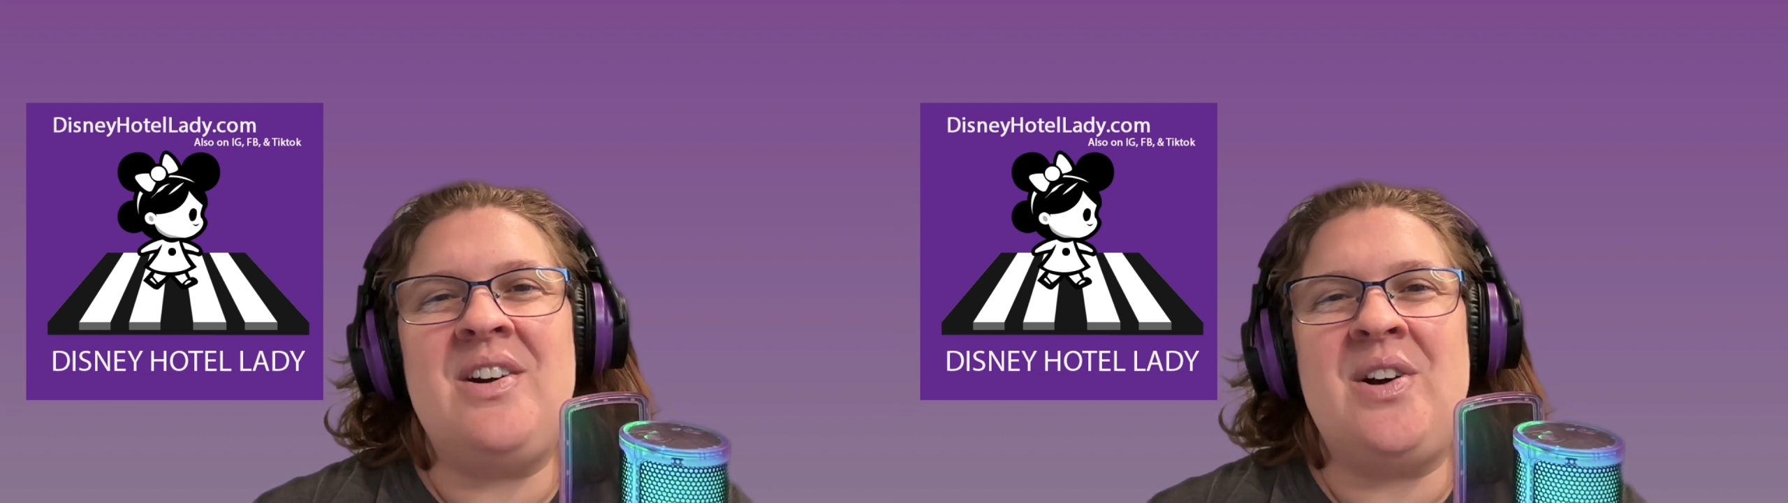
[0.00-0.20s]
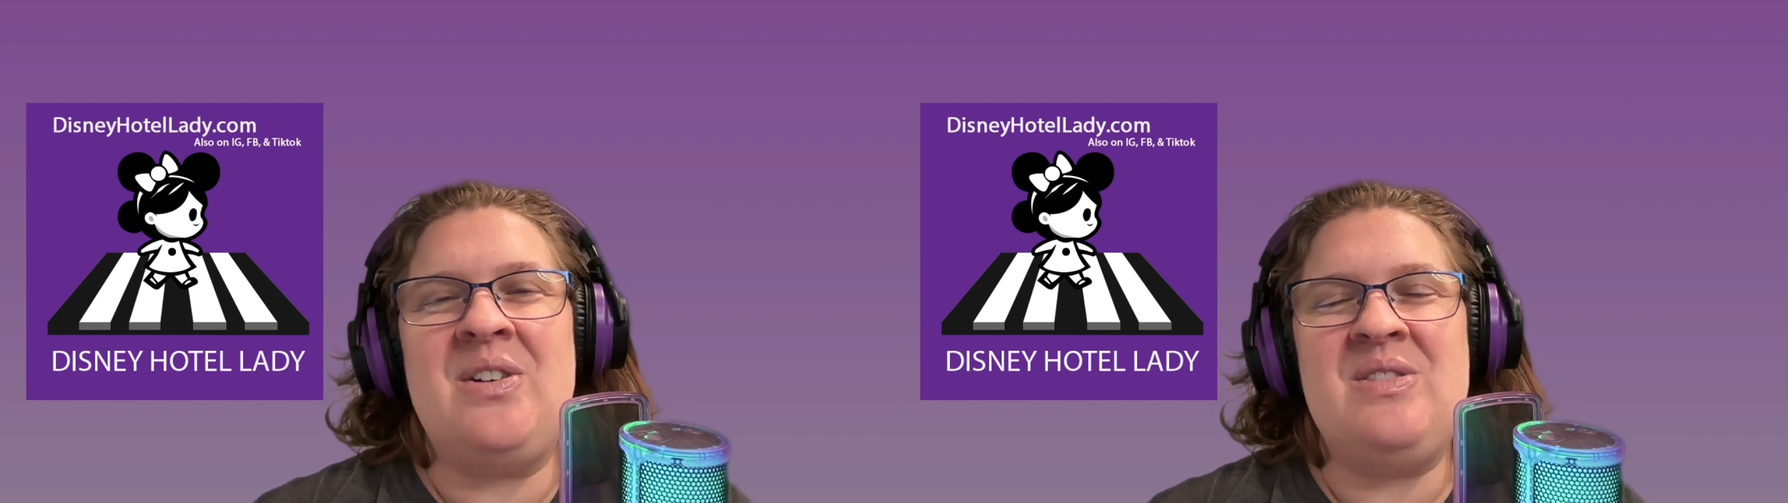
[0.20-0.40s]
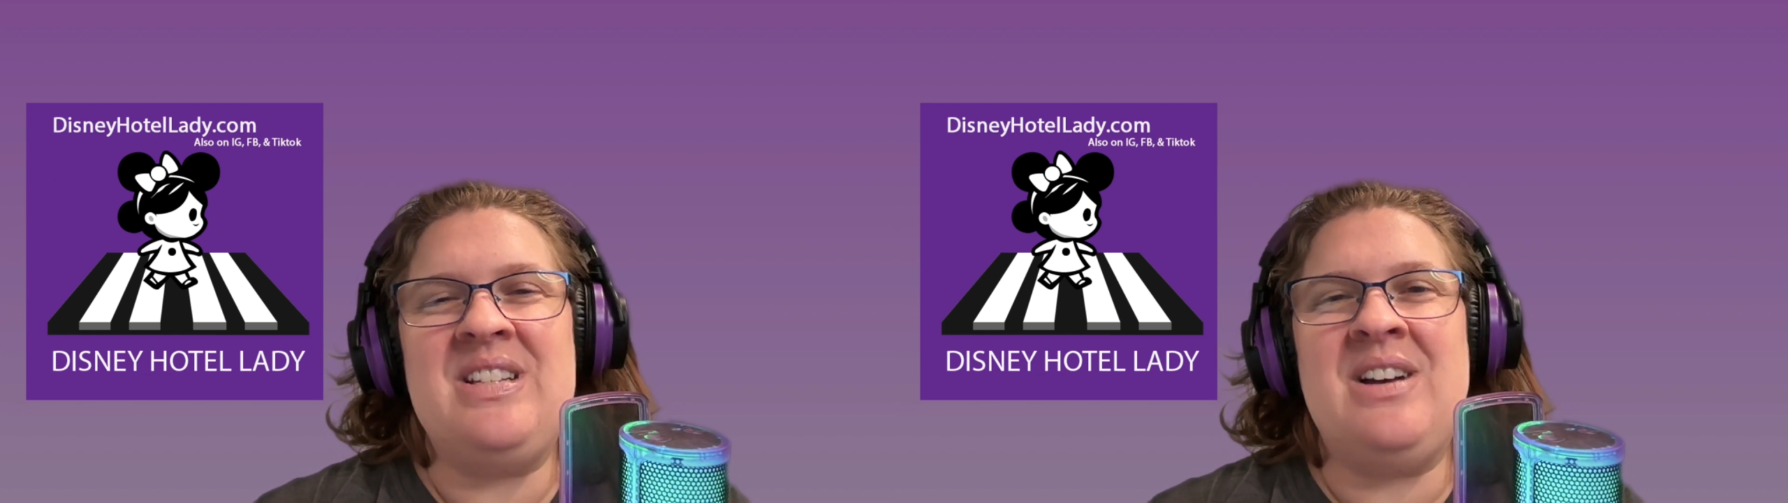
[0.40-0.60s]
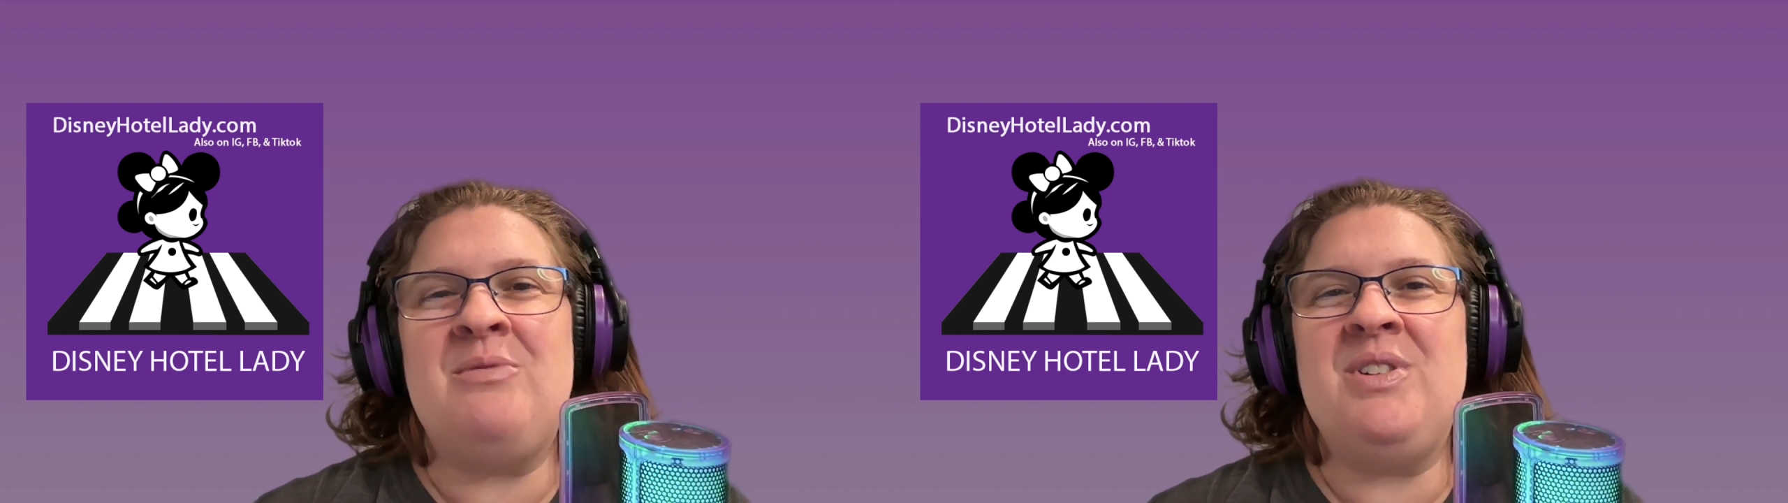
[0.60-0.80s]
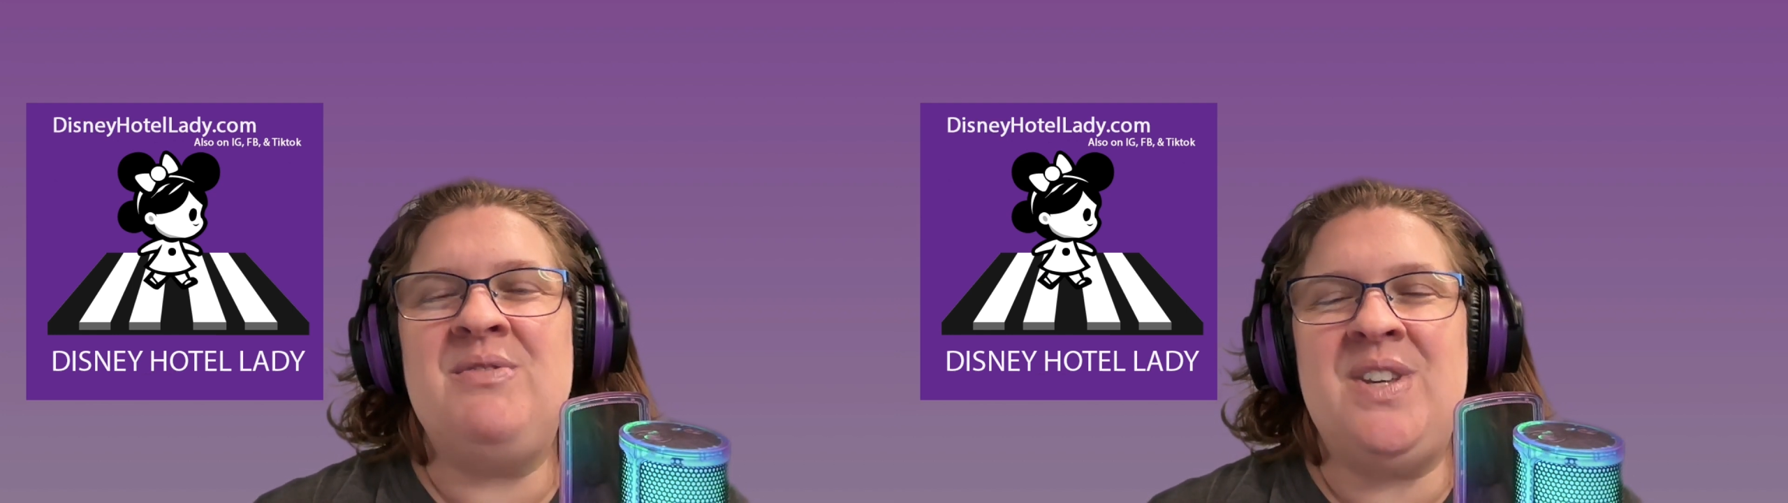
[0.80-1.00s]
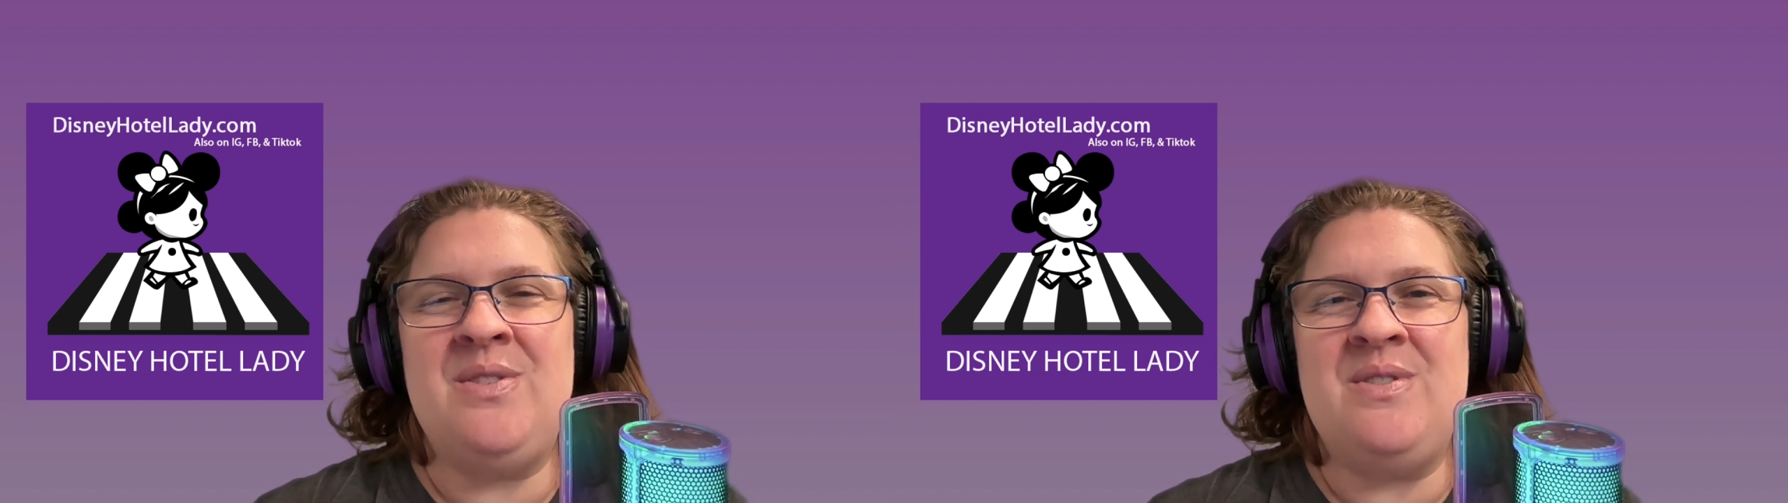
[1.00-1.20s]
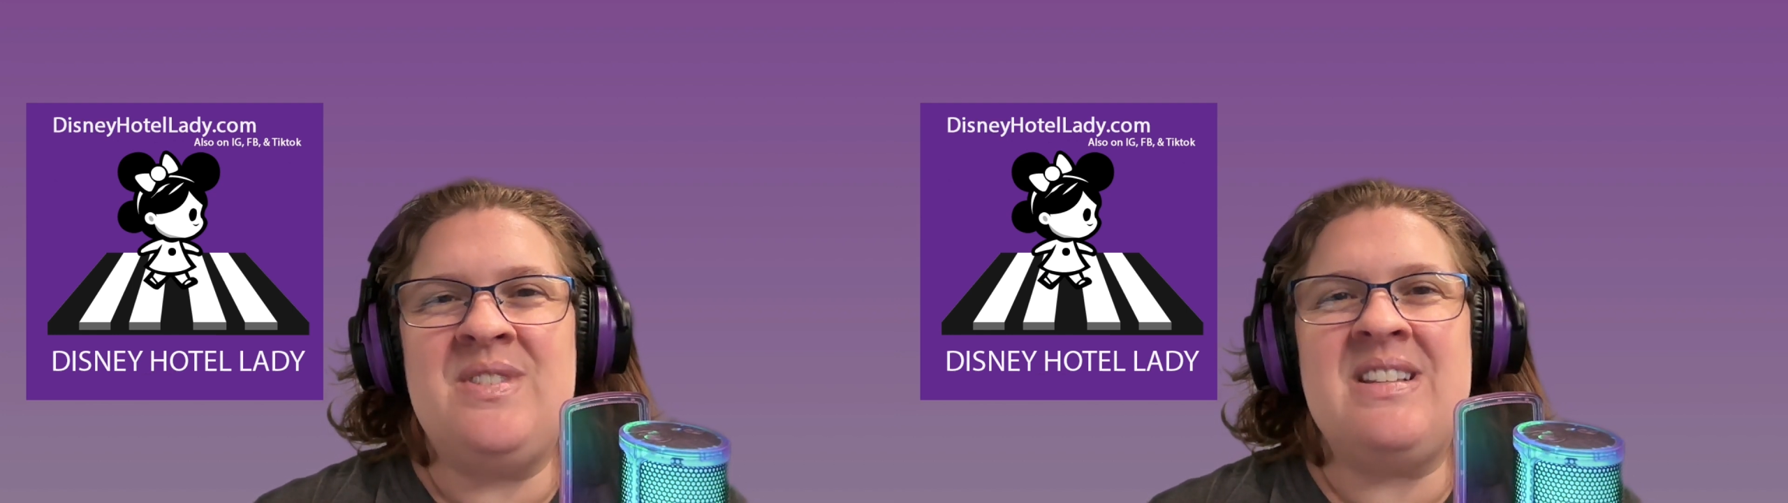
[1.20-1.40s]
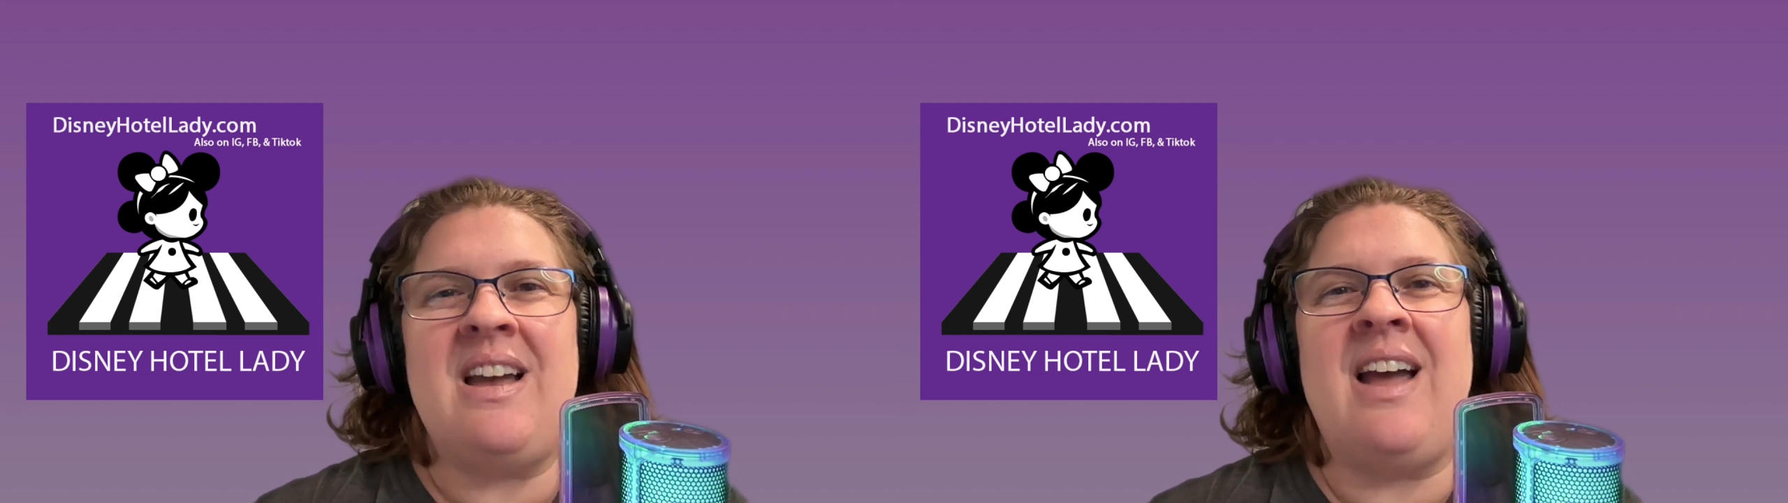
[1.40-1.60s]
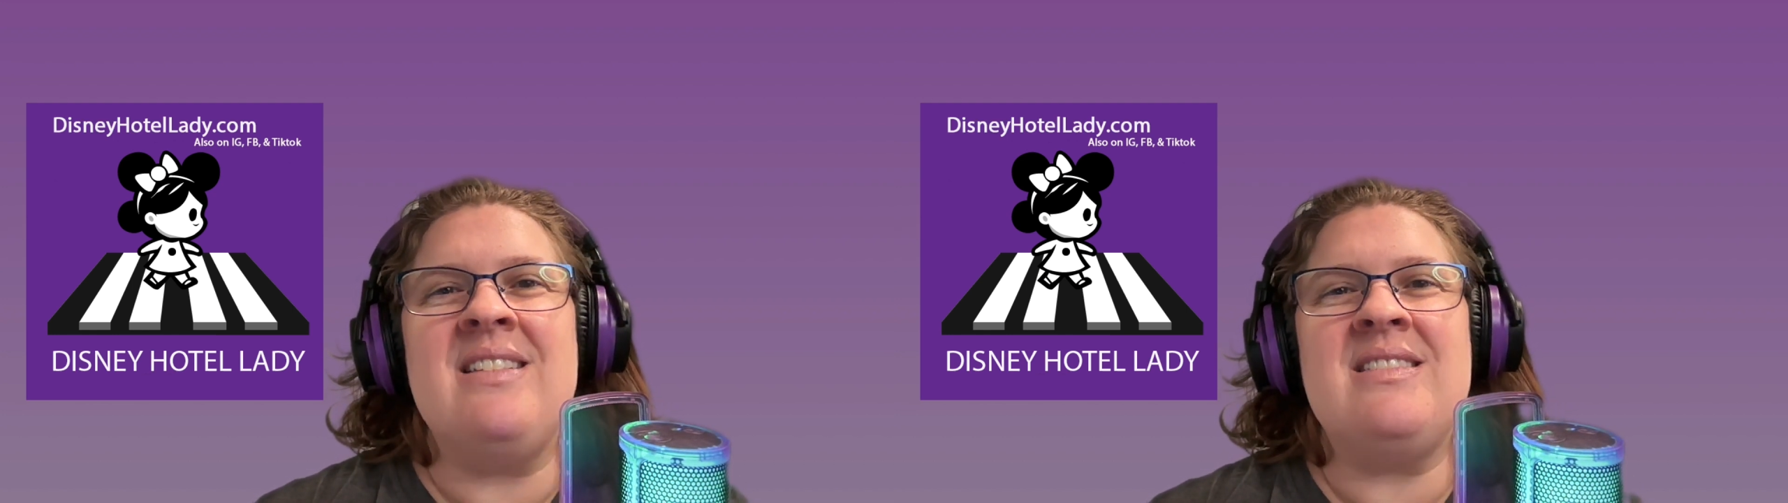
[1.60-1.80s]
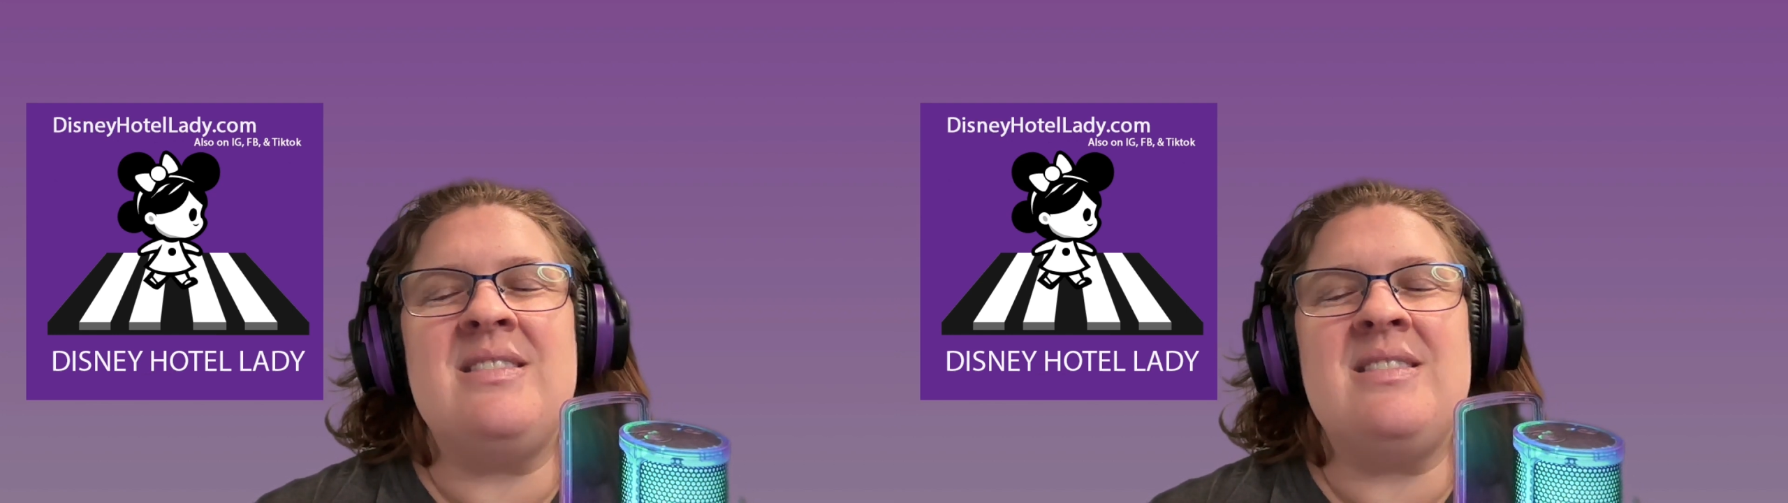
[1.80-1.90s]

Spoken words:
hotel reviews and